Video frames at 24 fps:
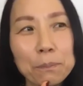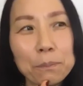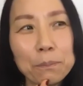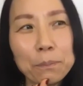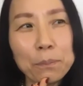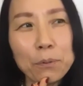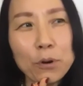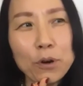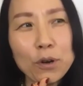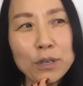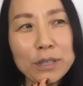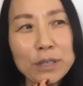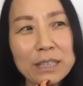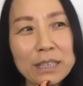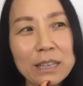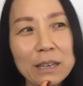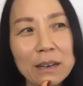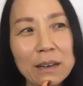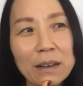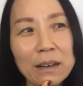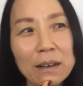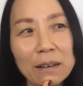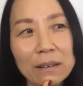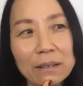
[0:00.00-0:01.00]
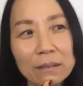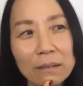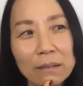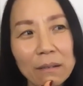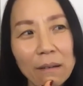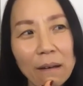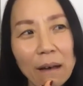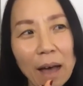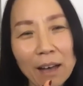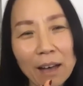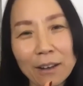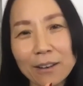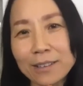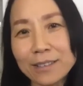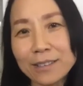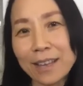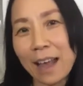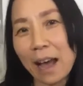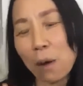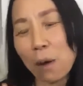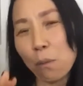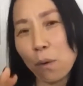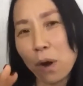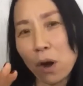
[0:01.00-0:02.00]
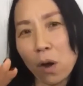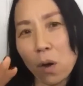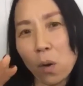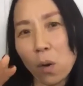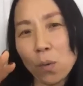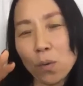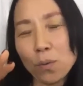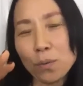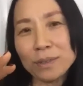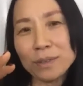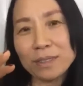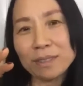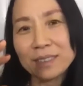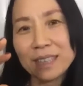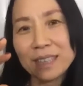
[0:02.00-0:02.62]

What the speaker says: put the, how to say, our own